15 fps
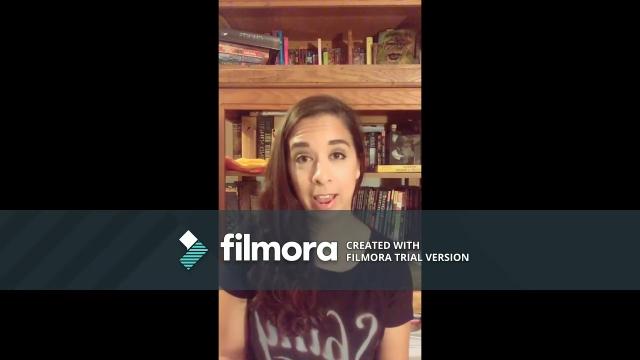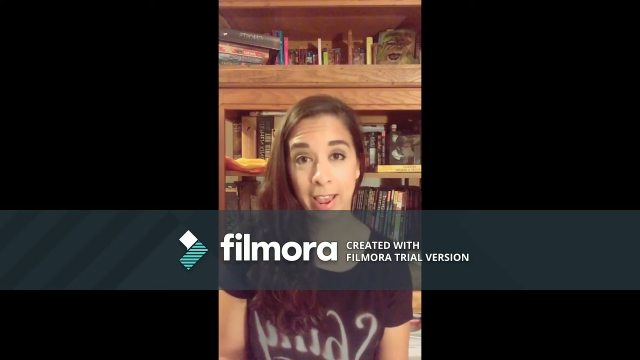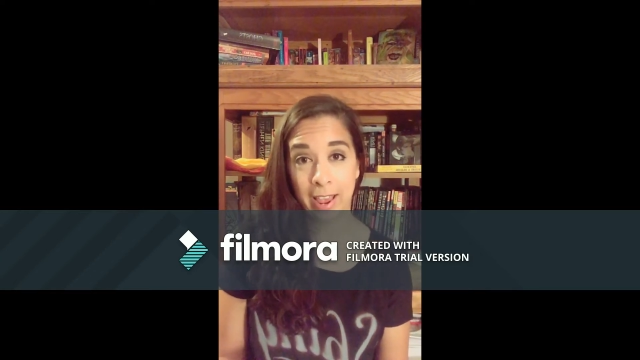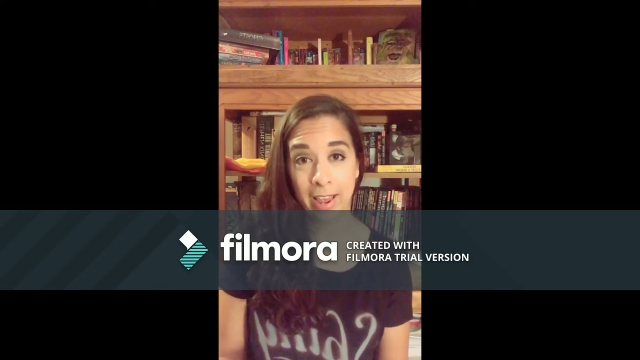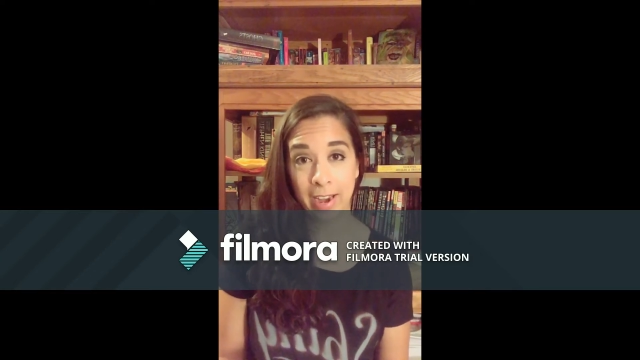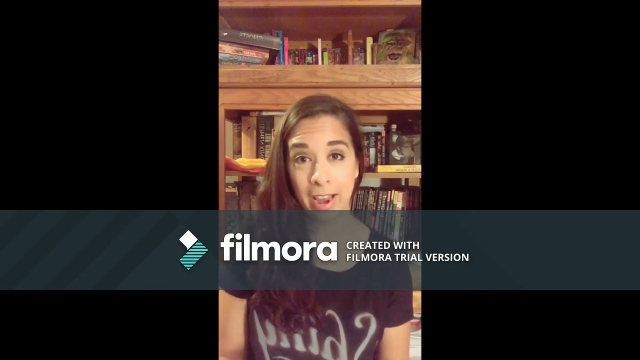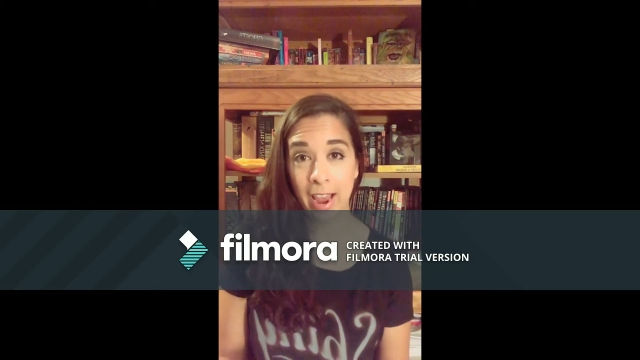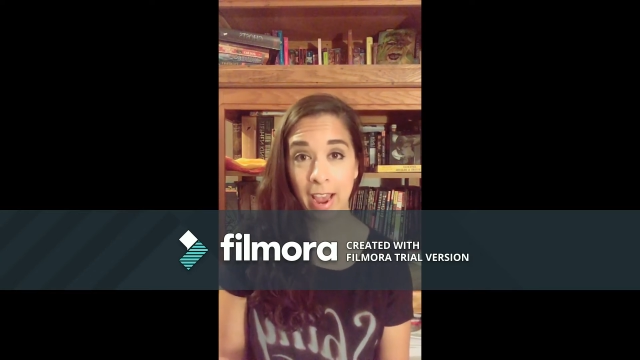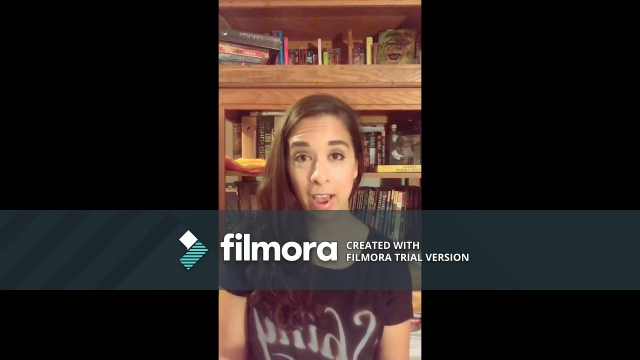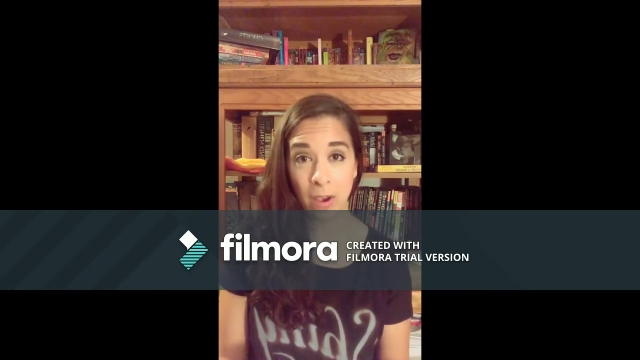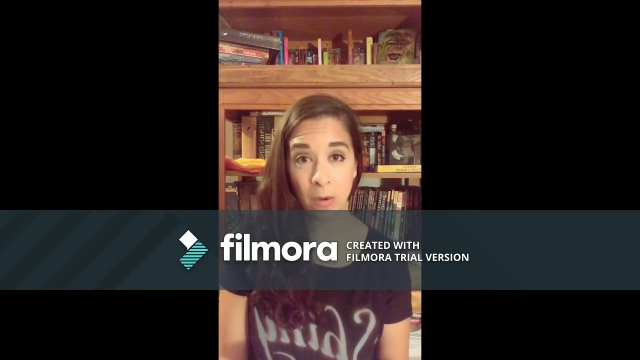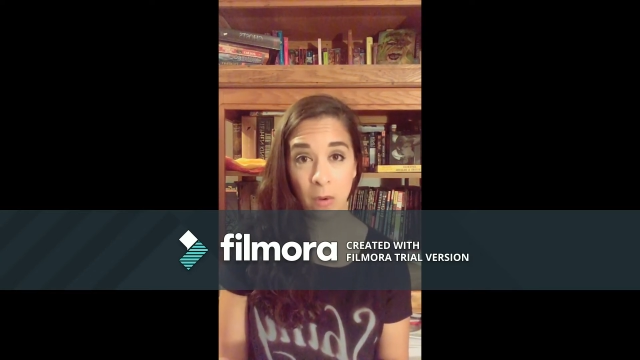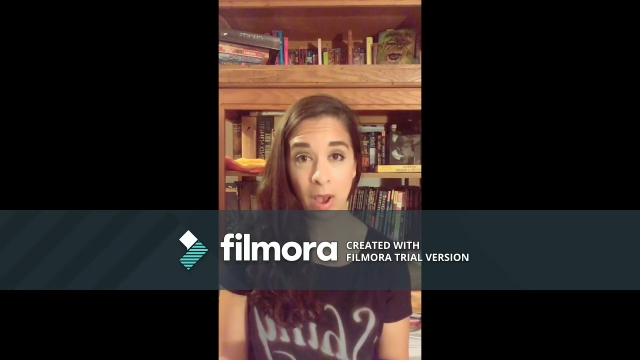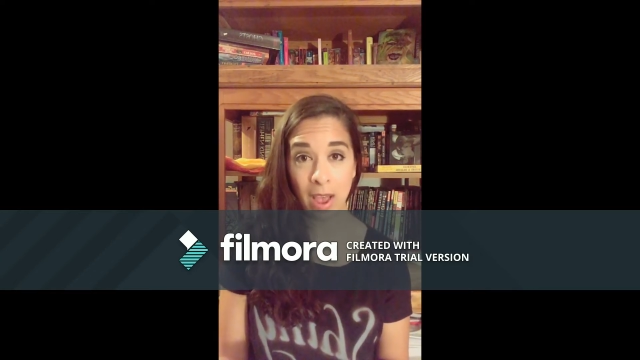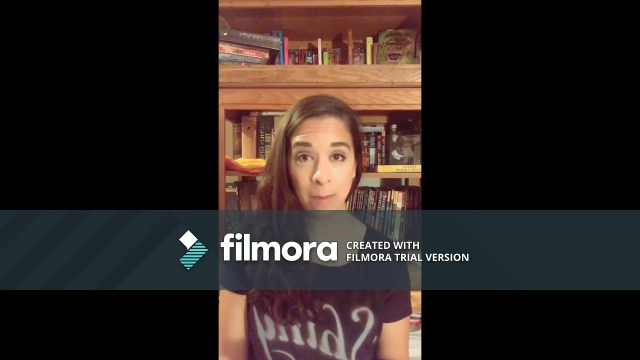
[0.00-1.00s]
and
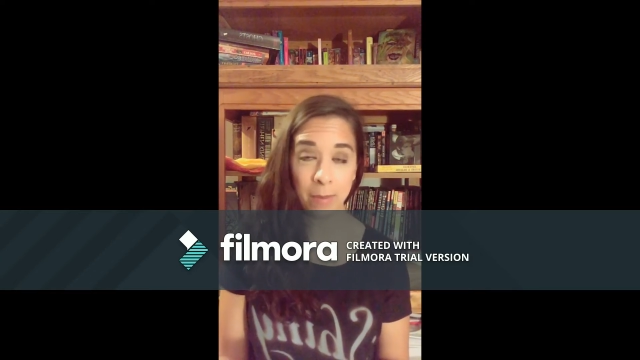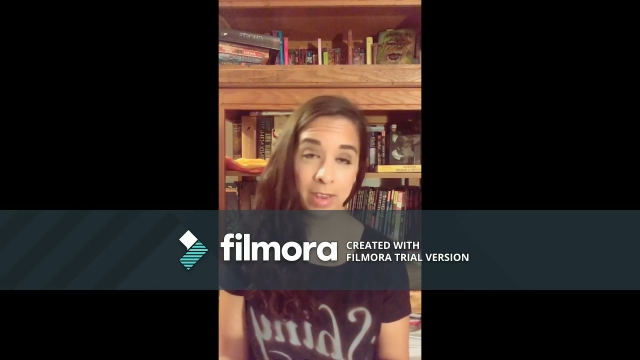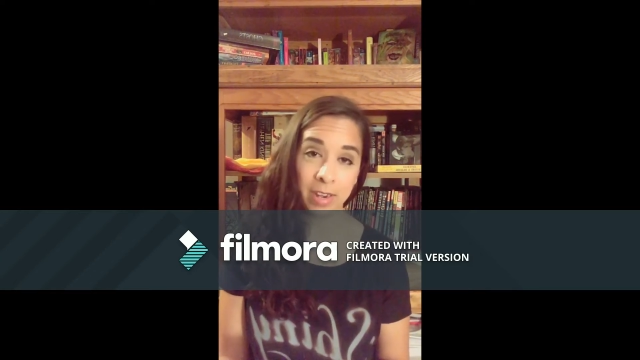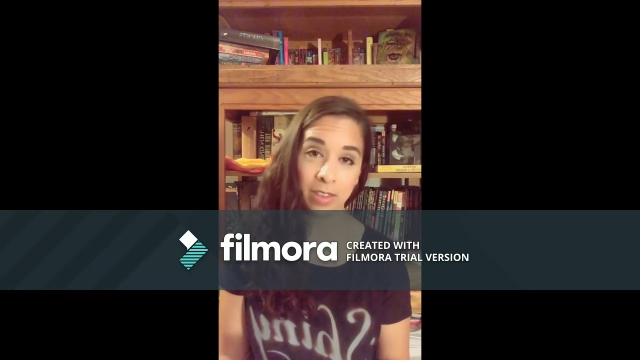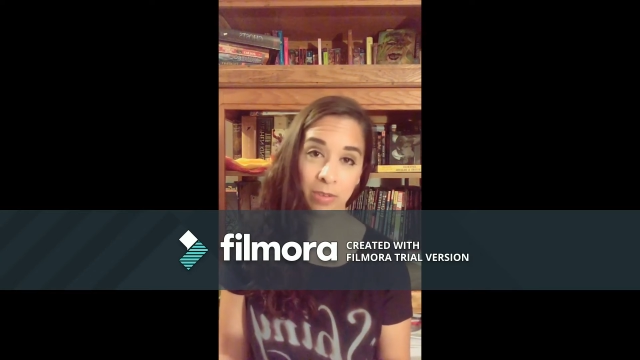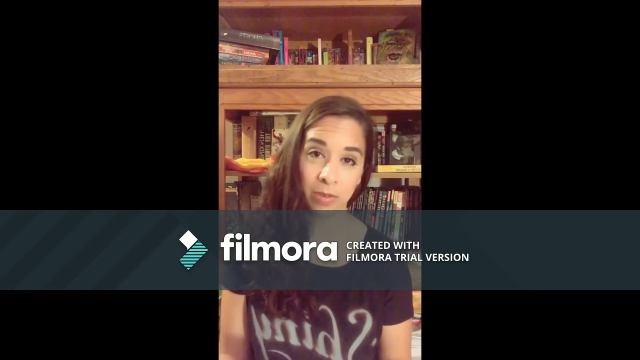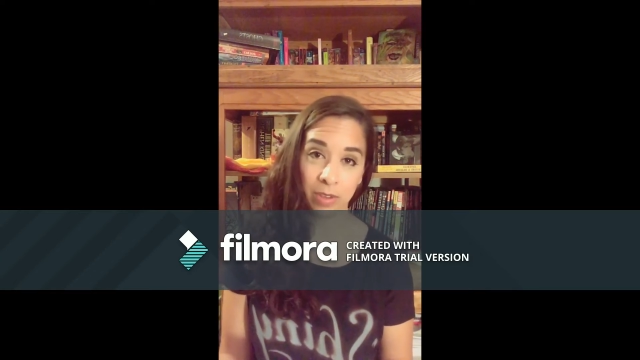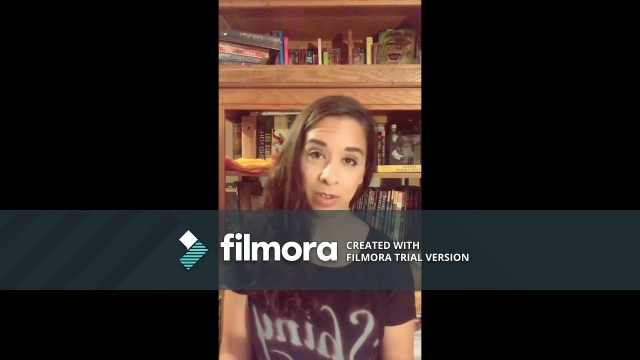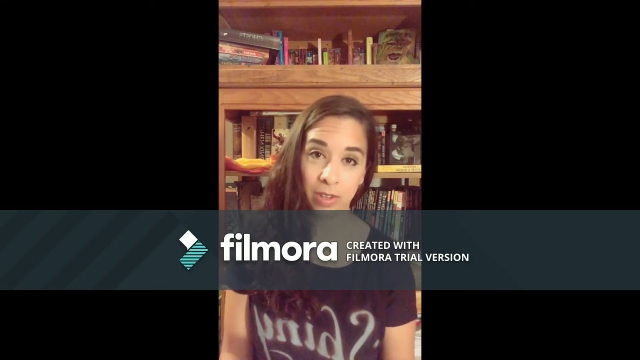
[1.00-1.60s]
how I made it through the